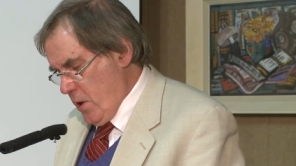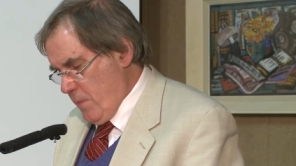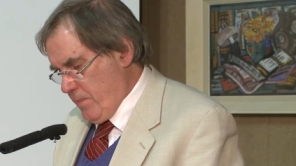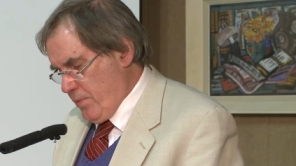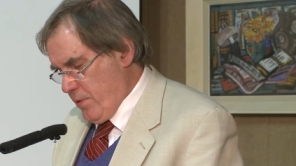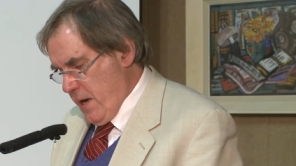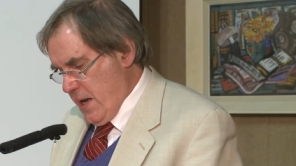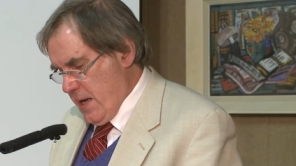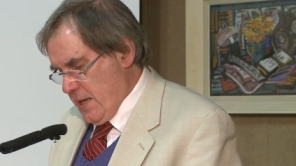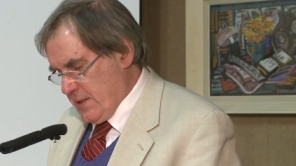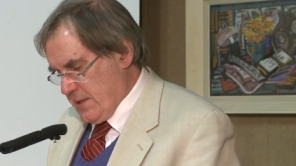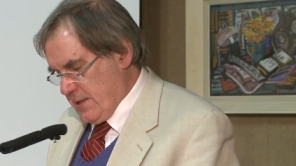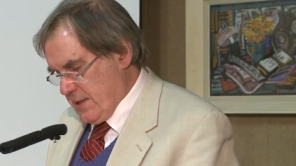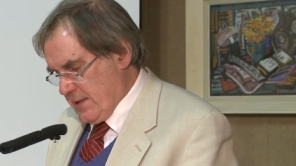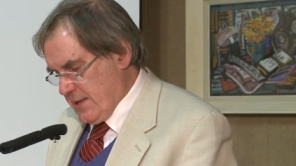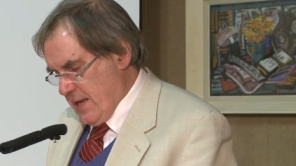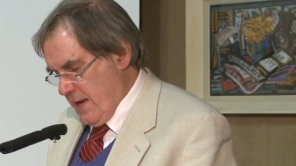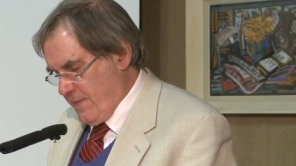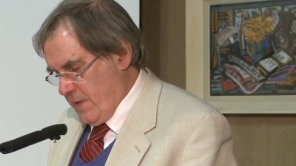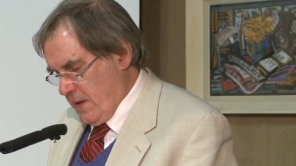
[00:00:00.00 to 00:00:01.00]
her prayers
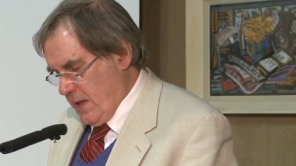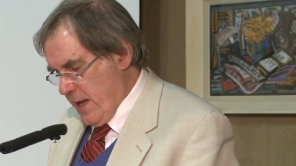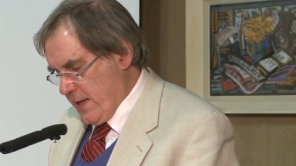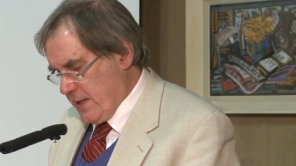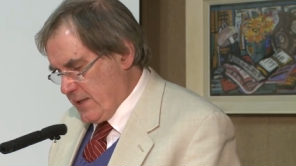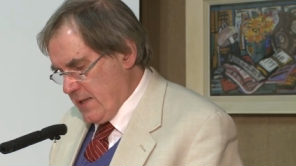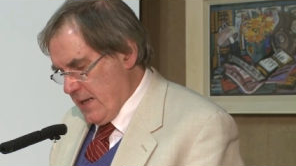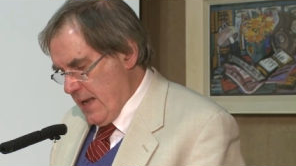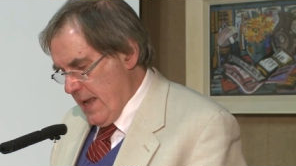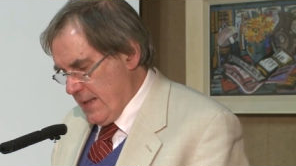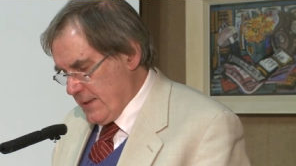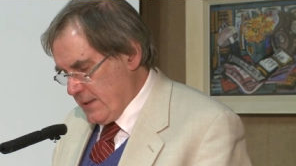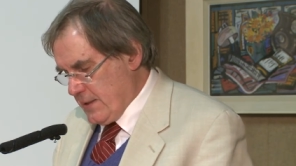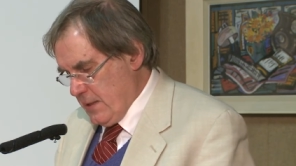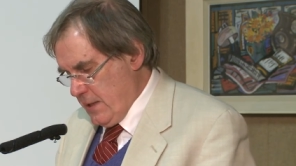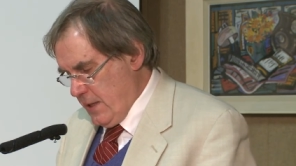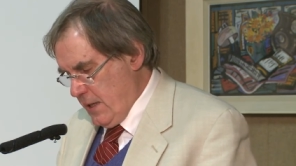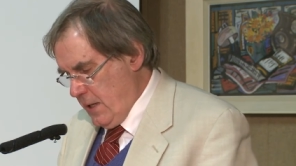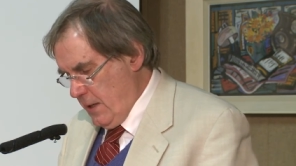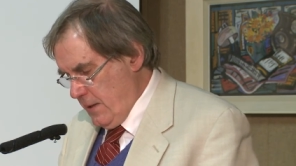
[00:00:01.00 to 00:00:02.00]
to suffer like St.
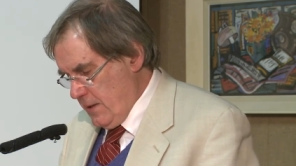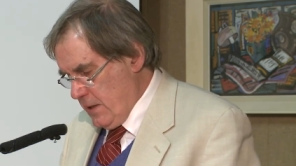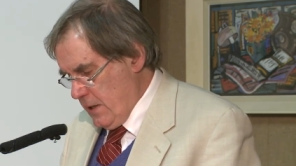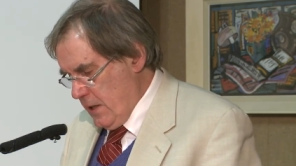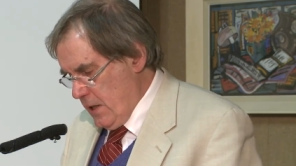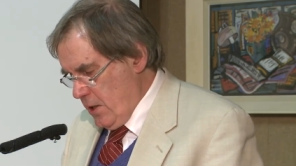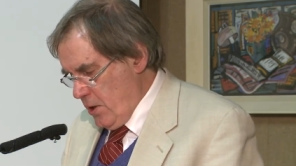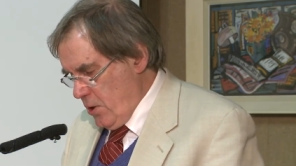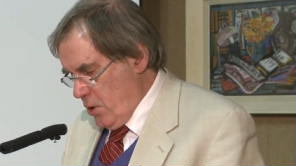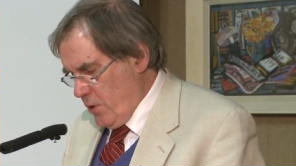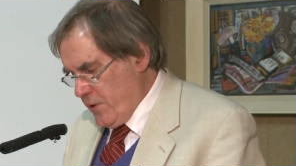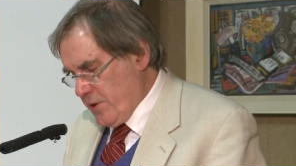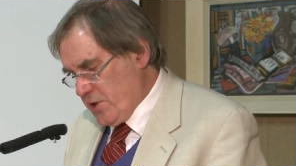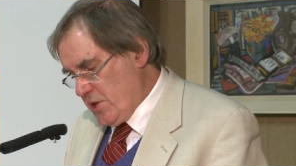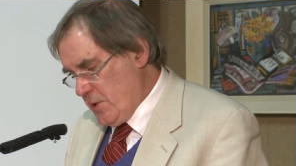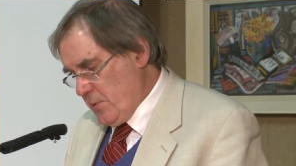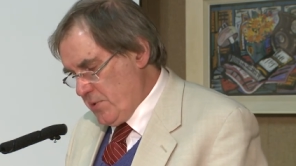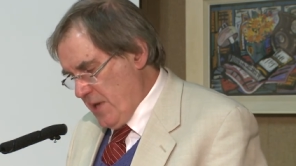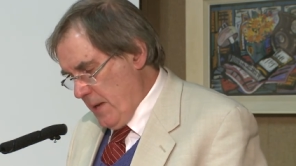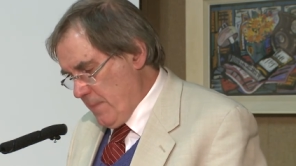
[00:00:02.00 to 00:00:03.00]
Anthony, or that
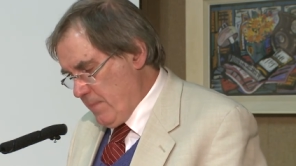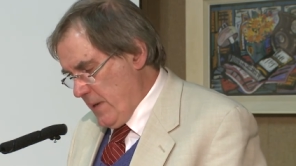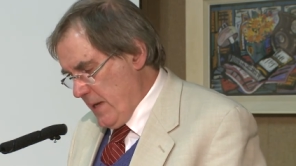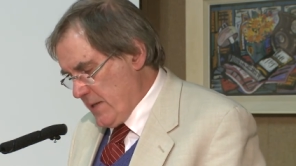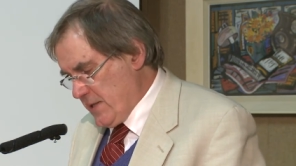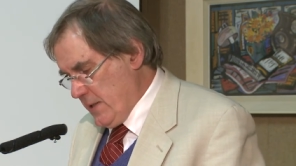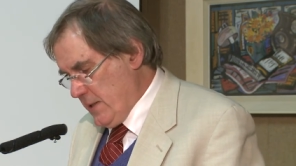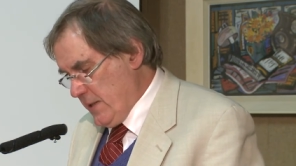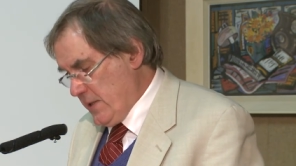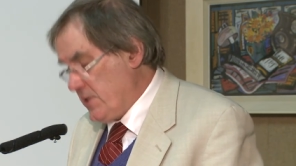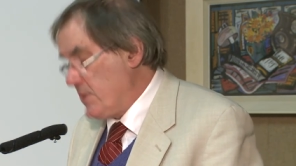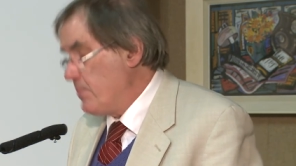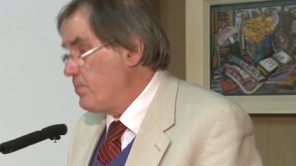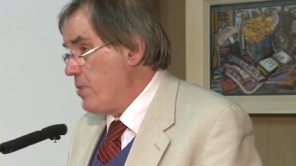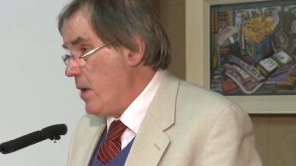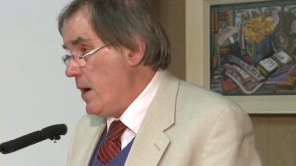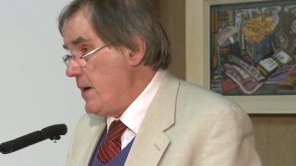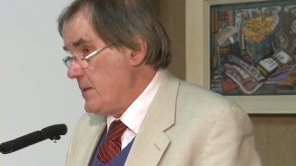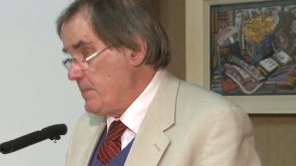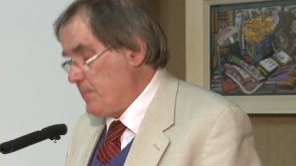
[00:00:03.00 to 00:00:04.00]
she was unpleasantly
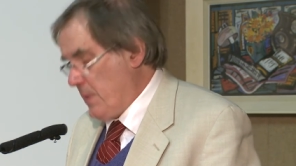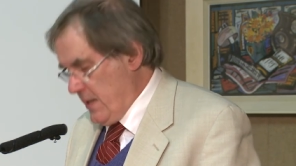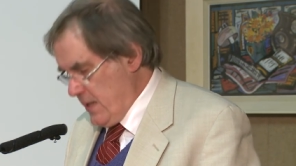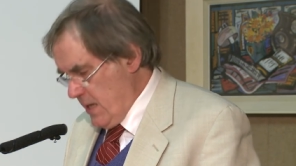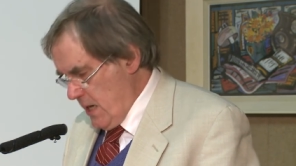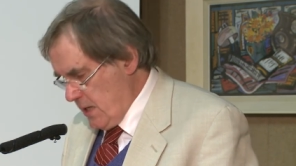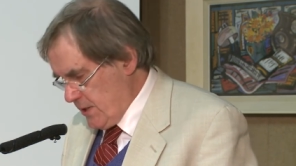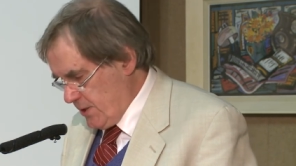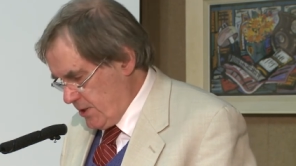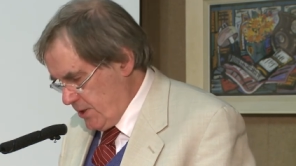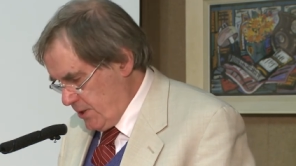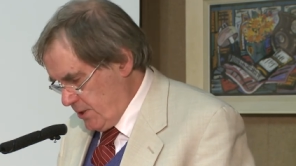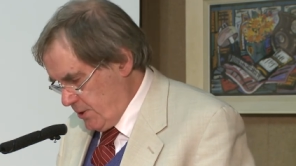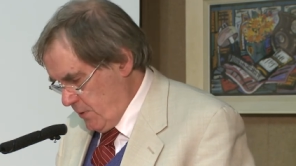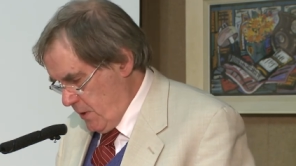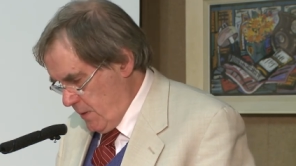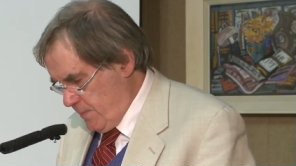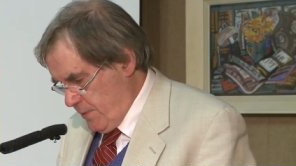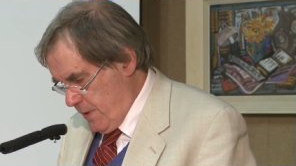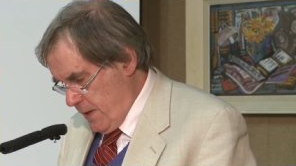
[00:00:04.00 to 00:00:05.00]
surprised by the answer
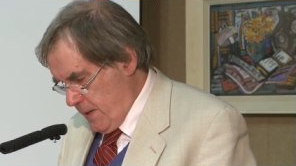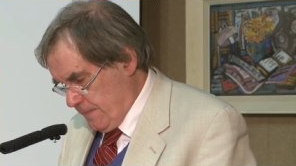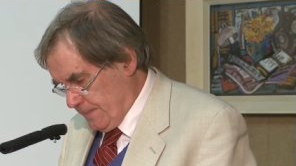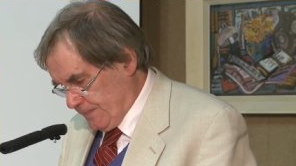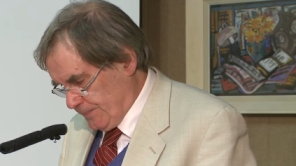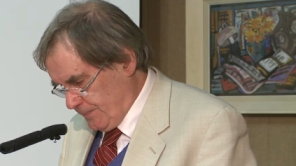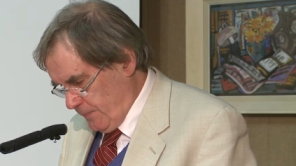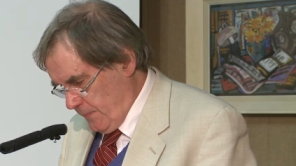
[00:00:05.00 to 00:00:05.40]
to her prayer.